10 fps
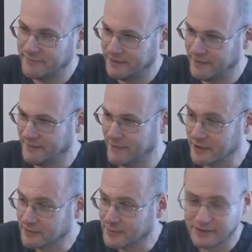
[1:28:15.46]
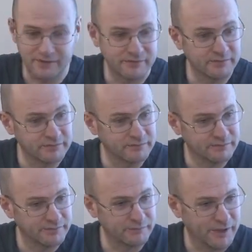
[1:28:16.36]
environment
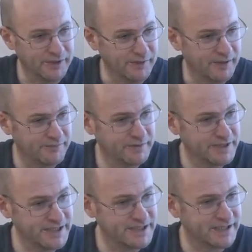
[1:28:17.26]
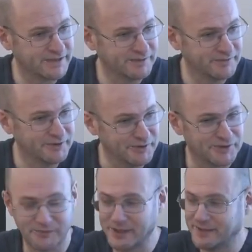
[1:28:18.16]
where you have data, you
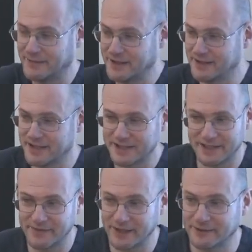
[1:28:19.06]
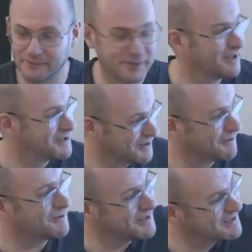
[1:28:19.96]
should be able to find this stuff out. But it's not always